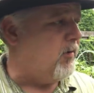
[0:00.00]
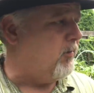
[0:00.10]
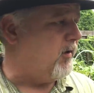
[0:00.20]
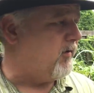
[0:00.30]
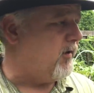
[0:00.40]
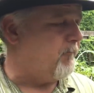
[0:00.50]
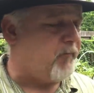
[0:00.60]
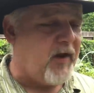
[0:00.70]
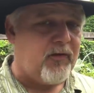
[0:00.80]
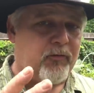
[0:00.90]
But um,
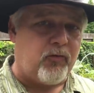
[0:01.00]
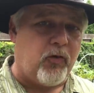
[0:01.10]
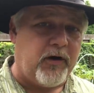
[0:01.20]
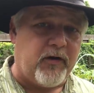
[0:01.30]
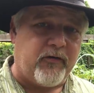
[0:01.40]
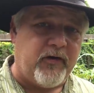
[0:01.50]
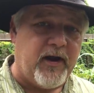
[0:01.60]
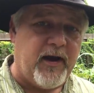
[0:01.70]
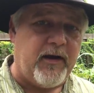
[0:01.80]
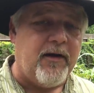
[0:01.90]
thanks for joining us
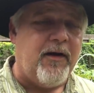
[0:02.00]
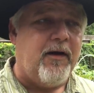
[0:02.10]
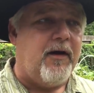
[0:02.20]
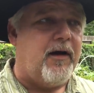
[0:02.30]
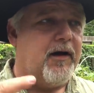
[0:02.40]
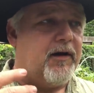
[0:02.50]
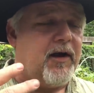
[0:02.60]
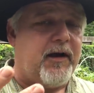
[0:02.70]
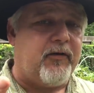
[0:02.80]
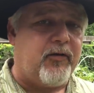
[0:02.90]
today. Uh,
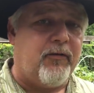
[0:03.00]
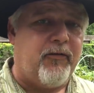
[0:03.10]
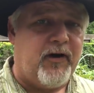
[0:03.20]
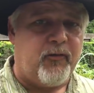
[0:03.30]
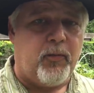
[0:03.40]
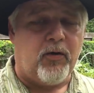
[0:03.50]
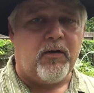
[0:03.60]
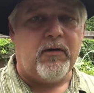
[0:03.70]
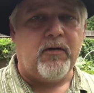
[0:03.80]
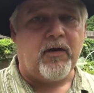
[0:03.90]
like us on
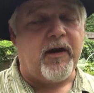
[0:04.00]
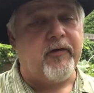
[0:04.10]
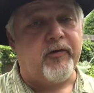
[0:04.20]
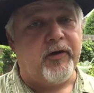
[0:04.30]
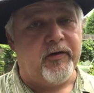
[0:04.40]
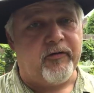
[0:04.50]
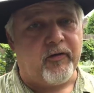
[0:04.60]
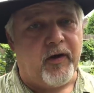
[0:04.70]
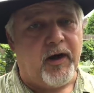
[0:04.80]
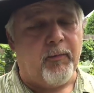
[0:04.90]
Facebook, like us on
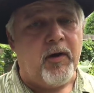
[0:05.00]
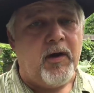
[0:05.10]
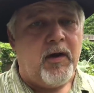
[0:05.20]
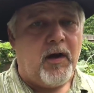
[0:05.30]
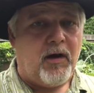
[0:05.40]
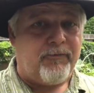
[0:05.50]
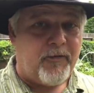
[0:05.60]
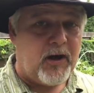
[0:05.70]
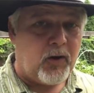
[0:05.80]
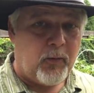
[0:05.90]
Instagram. Uh,
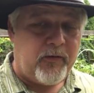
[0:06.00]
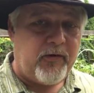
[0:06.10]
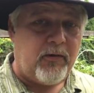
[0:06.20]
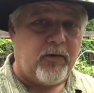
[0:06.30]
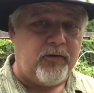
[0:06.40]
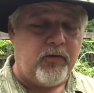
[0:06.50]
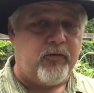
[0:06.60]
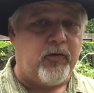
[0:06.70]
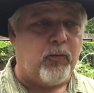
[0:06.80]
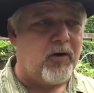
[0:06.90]
follow us here on
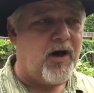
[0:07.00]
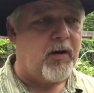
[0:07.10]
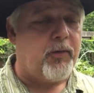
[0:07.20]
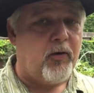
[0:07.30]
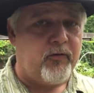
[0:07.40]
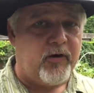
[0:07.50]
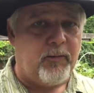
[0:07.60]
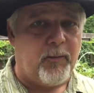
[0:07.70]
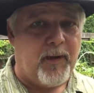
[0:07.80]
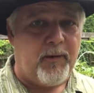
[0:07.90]
YouTube. We're not
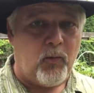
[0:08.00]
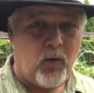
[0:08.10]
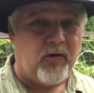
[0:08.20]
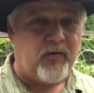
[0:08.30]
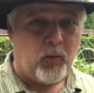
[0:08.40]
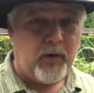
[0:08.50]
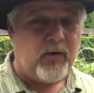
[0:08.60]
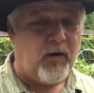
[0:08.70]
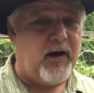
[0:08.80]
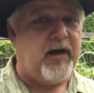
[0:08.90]
posting but maybe once a
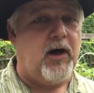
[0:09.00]
week right